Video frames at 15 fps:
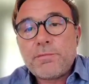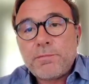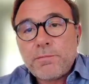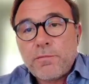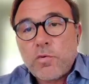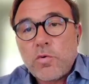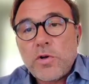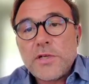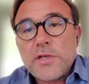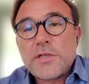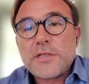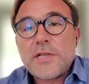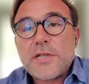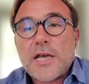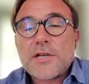full
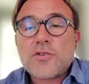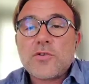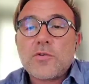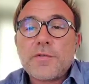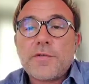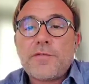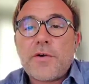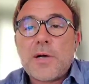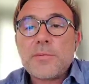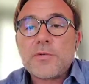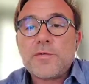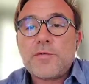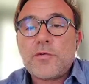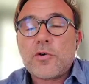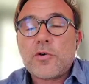introduction of the farm to
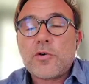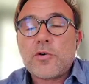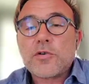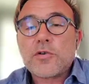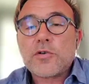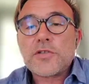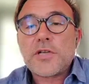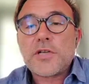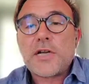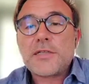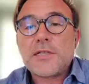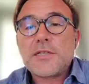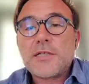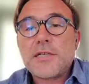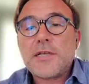fork
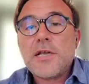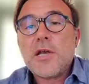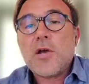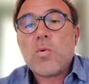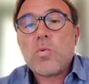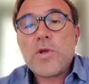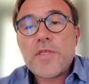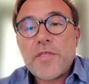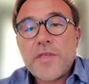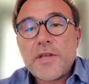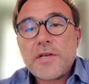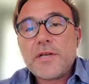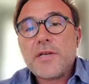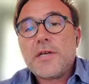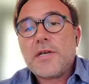strategy
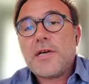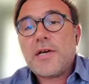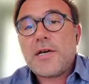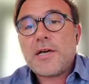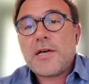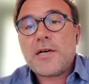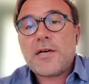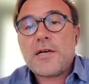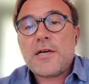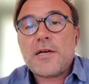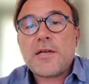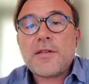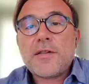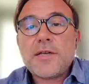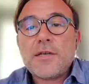within
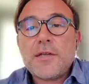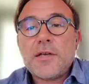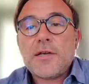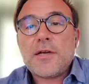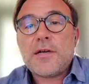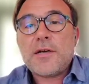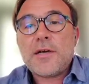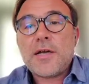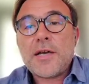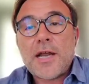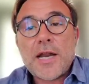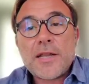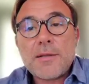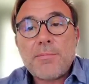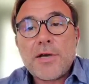and
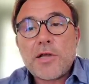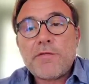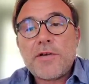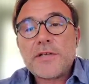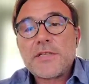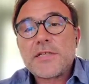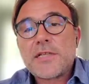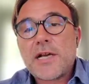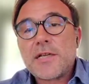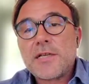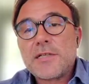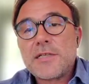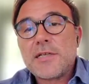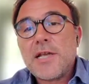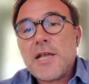the biodiversity
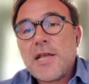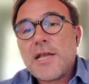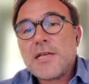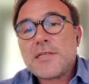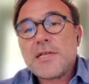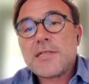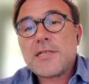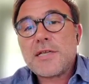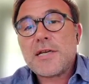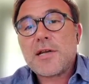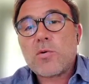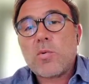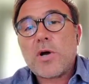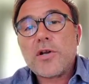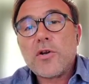strategy is a sine
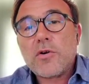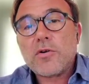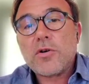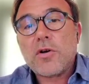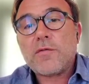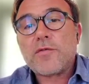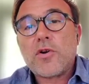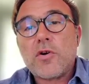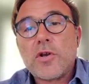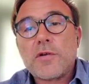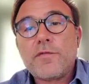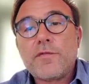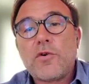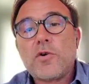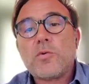qua non of going
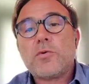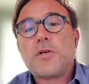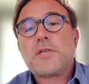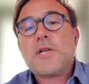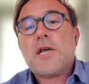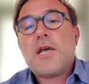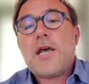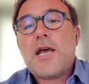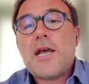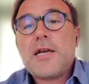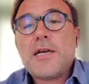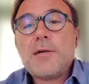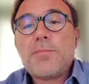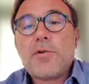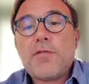forward and
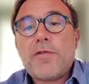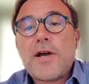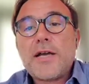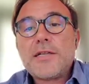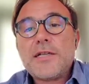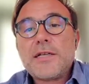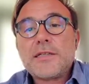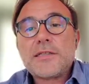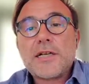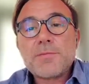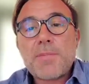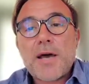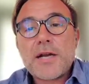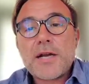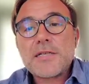in providing a
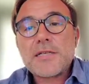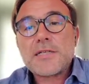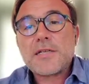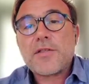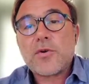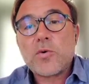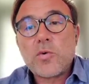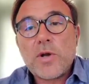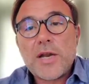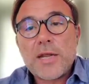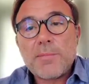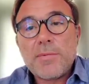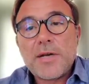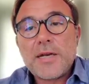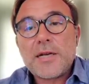transparency through
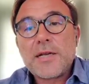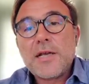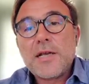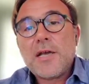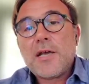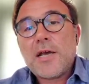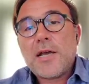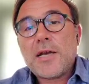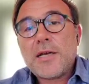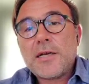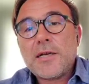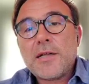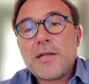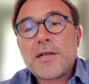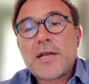labeling in
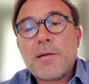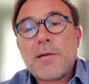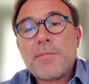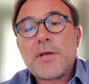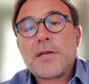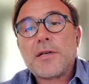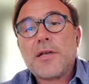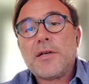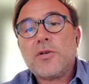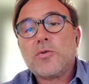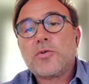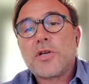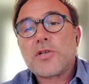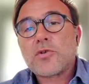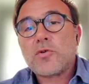the coming
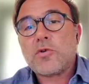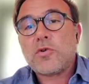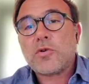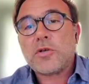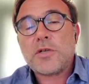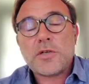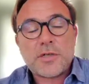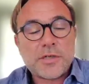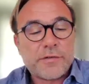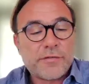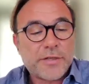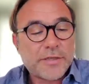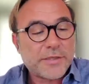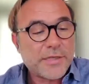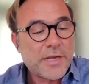Nutri-Score
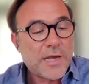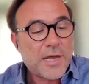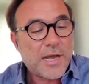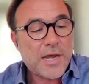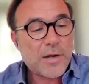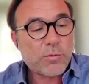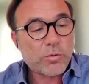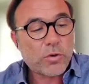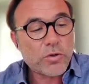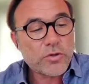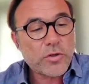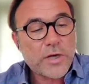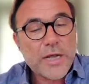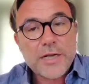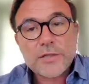event. I would
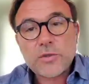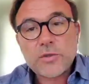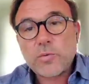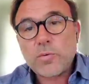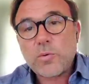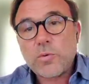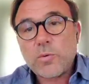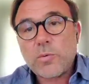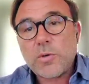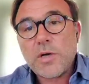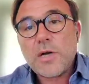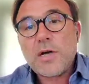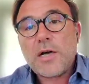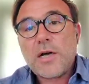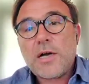also like to
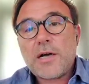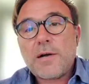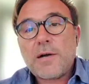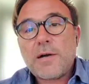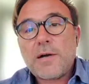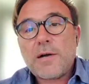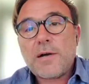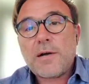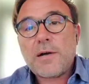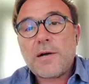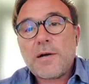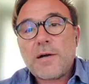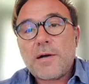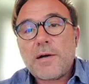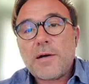bring our
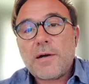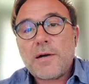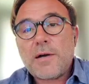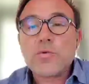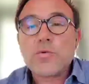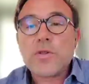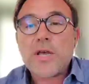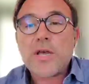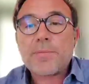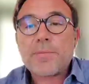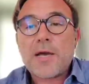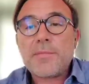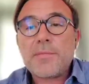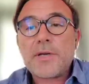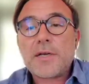attention to the
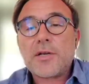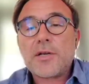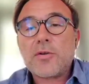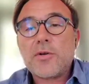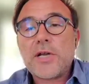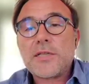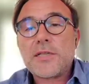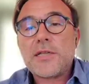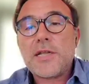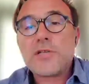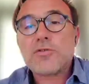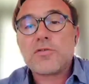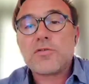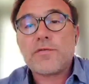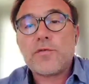upcoming United
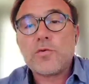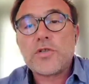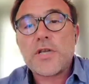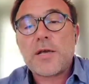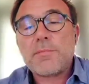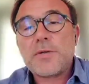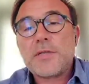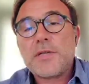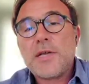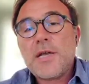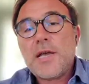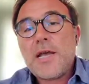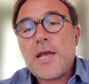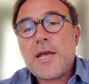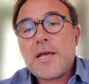Nations Food Summit,
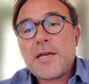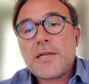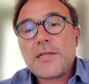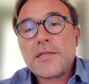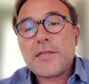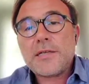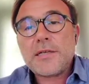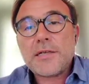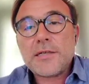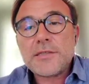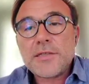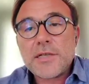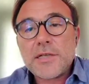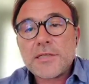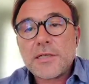and
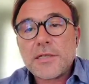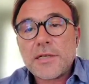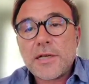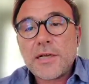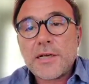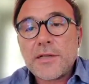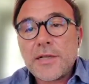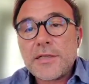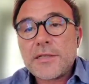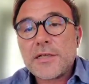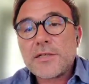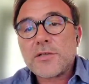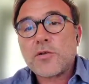in the interest